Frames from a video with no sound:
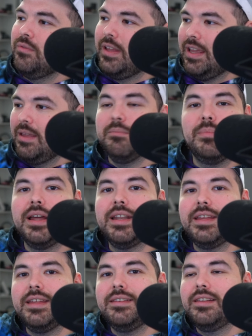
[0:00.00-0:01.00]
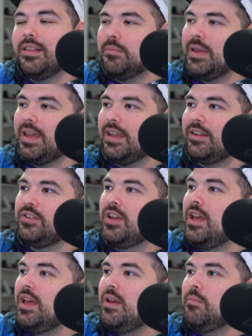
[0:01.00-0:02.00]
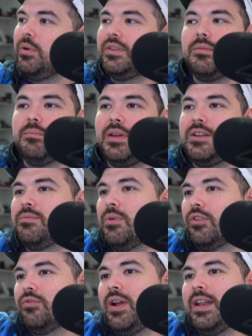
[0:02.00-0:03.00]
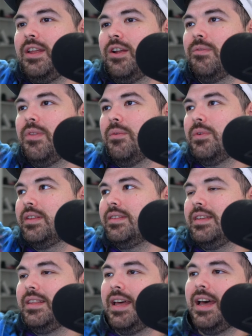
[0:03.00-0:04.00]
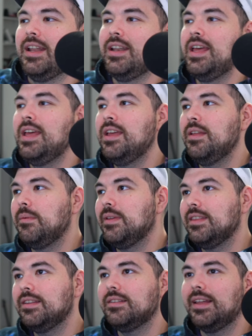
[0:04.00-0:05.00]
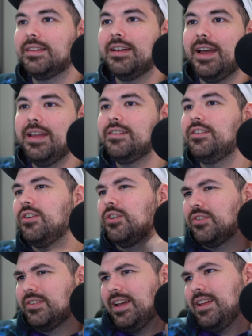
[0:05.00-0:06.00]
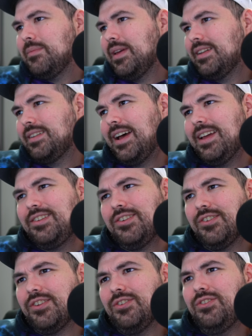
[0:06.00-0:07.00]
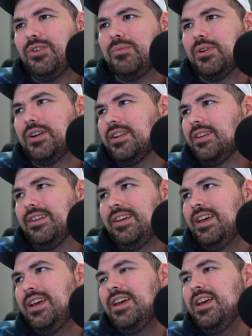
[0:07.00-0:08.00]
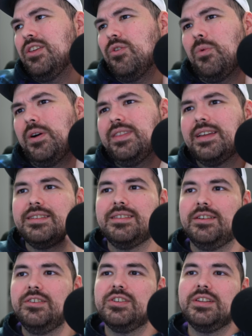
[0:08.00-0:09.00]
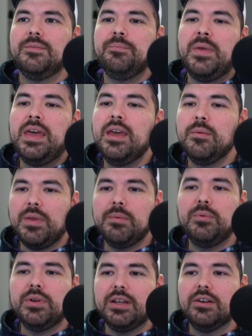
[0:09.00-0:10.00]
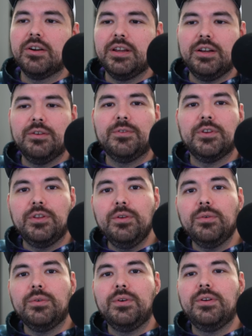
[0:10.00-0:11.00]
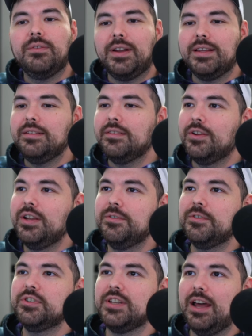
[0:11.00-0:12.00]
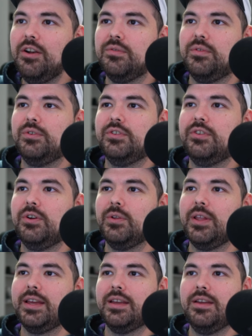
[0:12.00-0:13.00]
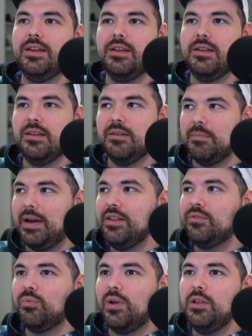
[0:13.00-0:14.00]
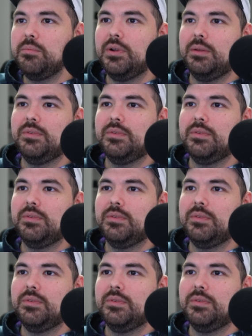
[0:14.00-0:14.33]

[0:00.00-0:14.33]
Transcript: like embed it into the page, put some benchmarks right here if they want to see that. I mean, like tie it to your site, man. Tie it to your YouTube. You want that synergy. People here are here for you, right? They're here for ScatterVolt. So like, might as well put them